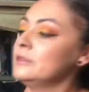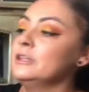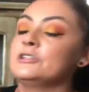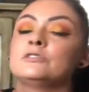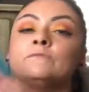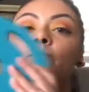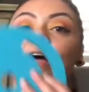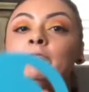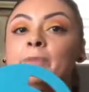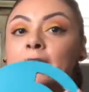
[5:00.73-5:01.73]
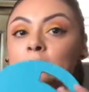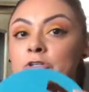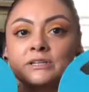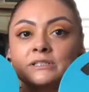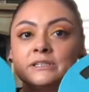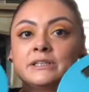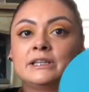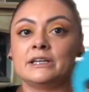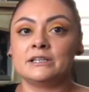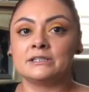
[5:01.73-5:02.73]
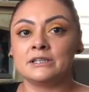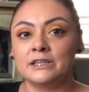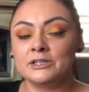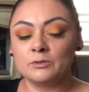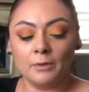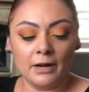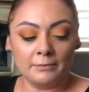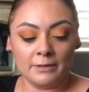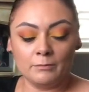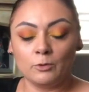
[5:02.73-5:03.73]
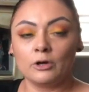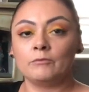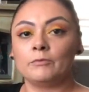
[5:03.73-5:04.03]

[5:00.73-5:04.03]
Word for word: the five pounders. See these? These will probably be more